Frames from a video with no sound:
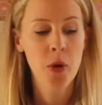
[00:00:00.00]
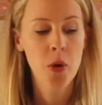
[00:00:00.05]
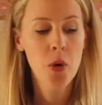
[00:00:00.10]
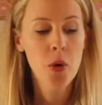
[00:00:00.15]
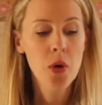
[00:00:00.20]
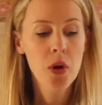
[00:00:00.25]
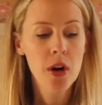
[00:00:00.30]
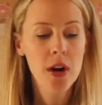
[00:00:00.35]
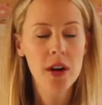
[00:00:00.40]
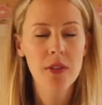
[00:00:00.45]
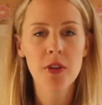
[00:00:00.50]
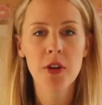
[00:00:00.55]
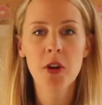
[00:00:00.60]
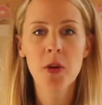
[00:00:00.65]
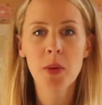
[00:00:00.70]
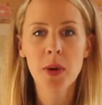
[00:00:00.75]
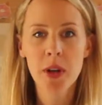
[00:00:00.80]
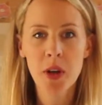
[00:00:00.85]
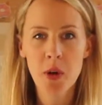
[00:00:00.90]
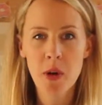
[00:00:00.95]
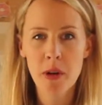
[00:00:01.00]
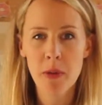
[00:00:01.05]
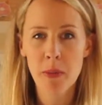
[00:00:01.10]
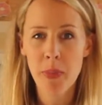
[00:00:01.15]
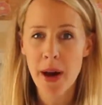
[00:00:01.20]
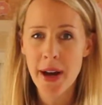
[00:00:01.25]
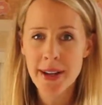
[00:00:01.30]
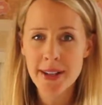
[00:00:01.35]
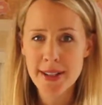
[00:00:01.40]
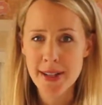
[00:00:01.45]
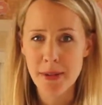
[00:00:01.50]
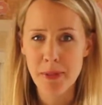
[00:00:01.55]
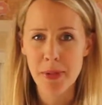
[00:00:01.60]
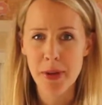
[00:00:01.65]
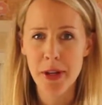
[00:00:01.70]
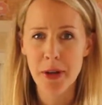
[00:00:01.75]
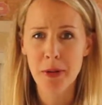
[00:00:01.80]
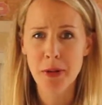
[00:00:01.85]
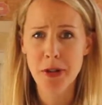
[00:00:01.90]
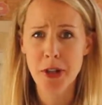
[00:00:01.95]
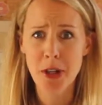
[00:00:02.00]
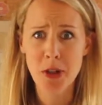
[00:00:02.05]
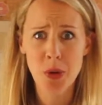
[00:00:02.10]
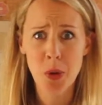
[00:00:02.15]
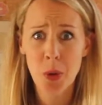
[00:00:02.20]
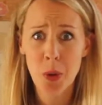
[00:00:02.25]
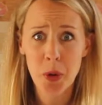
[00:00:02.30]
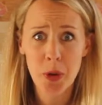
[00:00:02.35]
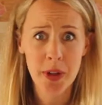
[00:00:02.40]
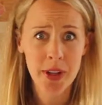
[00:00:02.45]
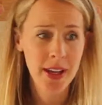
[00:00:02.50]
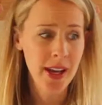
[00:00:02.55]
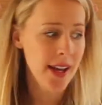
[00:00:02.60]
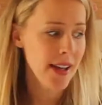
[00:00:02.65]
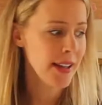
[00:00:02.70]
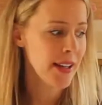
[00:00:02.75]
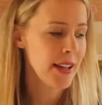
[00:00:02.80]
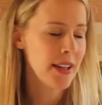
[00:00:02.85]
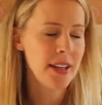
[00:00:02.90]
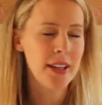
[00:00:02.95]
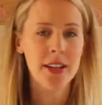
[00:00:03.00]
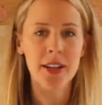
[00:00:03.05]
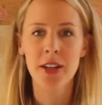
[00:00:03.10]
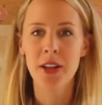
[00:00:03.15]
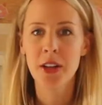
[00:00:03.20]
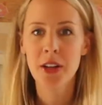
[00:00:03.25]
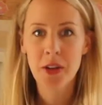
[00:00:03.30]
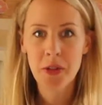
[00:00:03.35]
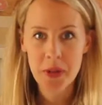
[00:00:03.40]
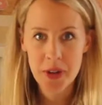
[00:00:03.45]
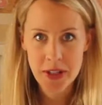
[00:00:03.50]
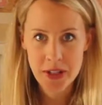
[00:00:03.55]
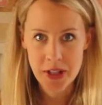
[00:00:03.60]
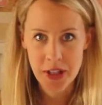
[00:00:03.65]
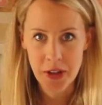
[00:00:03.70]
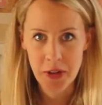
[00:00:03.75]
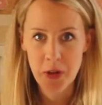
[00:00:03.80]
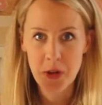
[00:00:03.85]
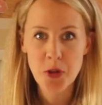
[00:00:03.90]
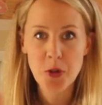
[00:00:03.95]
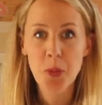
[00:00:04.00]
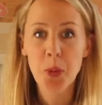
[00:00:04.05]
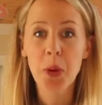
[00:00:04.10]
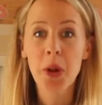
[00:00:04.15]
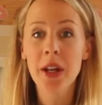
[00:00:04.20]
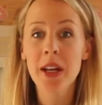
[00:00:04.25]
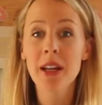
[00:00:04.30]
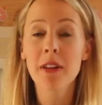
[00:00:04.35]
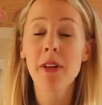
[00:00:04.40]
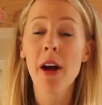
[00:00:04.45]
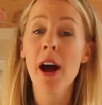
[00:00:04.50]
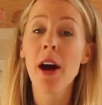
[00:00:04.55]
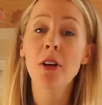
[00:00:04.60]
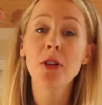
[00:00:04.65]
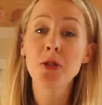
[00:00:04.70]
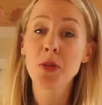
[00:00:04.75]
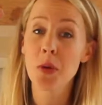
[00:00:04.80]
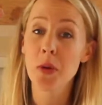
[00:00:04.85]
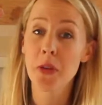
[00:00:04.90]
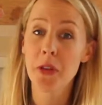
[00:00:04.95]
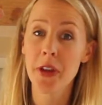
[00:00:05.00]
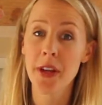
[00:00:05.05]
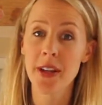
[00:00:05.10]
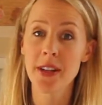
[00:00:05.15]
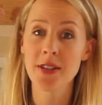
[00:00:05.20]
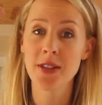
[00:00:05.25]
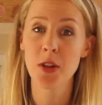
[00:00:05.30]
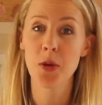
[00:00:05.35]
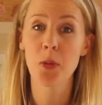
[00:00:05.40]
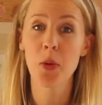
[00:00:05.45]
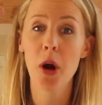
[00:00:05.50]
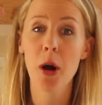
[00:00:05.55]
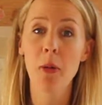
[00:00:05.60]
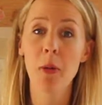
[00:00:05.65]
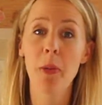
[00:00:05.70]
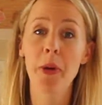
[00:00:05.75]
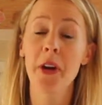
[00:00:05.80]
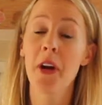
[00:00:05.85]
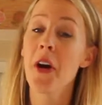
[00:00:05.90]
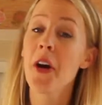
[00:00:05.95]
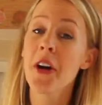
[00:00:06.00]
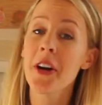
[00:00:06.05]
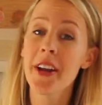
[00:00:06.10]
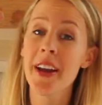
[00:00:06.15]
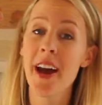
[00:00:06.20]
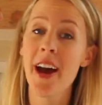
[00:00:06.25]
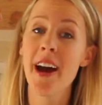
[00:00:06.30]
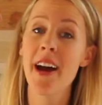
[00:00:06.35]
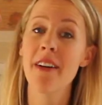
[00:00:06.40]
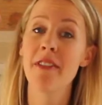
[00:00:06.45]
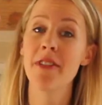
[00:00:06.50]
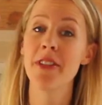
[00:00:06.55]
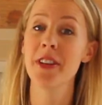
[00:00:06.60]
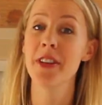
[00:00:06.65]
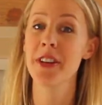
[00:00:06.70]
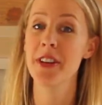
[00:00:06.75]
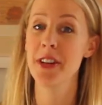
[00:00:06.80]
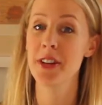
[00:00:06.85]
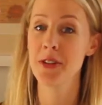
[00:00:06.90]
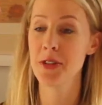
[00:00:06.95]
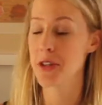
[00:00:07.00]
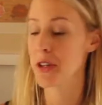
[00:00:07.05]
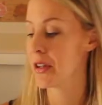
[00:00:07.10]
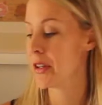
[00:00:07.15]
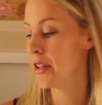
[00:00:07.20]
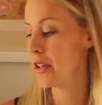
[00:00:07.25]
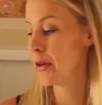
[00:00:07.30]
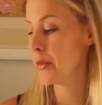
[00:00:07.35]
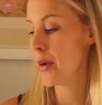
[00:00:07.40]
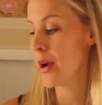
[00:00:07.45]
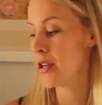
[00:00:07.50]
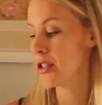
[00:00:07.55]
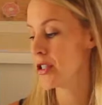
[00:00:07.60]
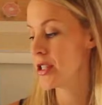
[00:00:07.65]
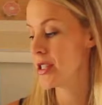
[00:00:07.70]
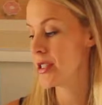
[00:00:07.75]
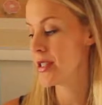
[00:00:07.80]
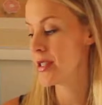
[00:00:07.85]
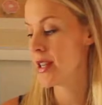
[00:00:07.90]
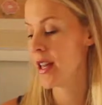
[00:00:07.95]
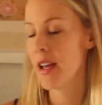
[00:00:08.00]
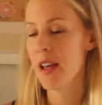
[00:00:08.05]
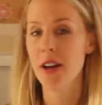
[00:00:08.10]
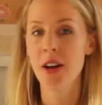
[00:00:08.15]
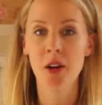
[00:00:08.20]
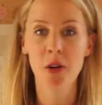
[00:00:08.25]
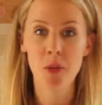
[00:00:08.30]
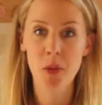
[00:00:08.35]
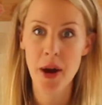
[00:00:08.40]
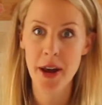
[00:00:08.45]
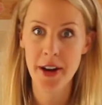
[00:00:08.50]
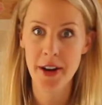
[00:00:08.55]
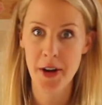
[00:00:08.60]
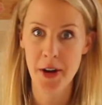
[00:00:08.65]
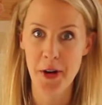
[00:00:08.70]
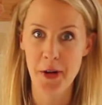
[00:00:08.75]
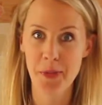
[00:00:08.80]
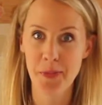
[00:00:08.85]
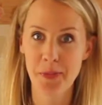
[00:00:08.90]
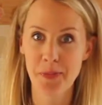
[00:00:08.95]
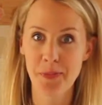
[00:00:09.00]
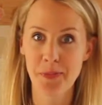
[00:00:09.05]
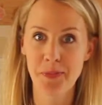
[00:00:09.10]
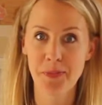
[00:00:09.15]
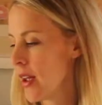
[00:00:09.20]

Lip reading: Or if you don't want to go out and buy something, which I totally get, you don't need to. There's plenty of household things you probably already have that you can use to clean your brushes right at home.